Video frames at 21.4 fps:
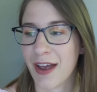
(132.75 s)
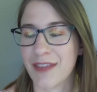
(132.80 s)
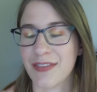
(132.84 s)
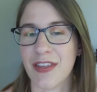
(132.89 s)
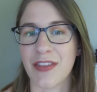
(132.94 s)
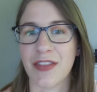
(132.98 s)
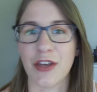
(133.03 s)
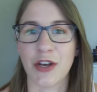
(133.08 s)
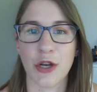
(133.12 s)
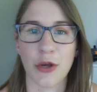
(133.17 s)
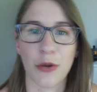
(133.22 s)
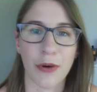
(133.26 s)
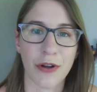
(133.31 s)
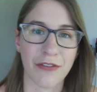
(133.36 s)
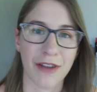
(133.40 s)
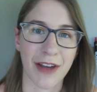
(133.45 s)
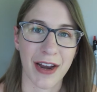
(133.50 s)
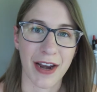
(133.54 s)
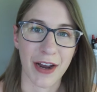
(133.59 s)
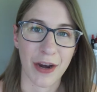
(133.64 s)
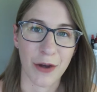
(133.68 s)
and then the new one
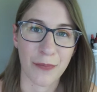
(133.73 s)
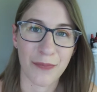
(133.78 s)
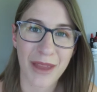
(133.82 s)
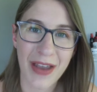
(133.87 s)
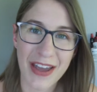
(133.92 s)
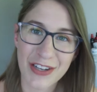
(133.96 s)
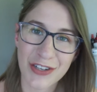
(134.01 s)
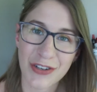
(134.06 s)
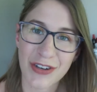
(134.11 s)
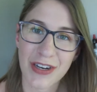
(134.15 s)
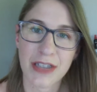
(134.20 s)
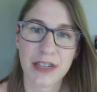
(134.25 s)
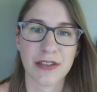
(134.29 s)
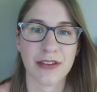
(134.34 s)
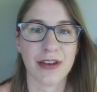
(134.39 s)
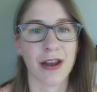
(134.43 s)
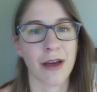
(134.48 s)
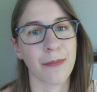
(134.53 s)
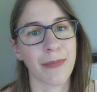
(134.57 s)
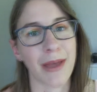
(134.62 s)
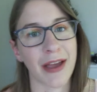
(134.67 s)
ran out of battery.
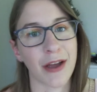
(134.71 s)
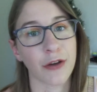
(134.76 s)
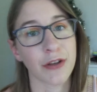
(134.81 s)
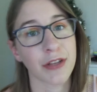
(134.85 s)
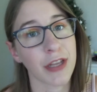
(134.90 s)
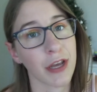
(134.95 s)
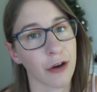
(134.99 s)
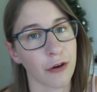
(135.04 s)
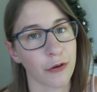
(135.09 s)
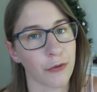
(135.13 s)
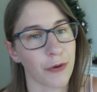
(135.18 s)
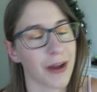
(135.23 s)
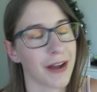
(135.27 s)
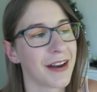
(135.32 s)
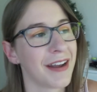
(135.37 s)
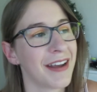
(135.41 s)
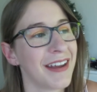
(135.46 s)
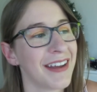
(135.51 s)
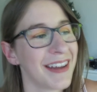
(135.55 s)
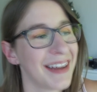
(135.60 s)
So now I'm back on the old one.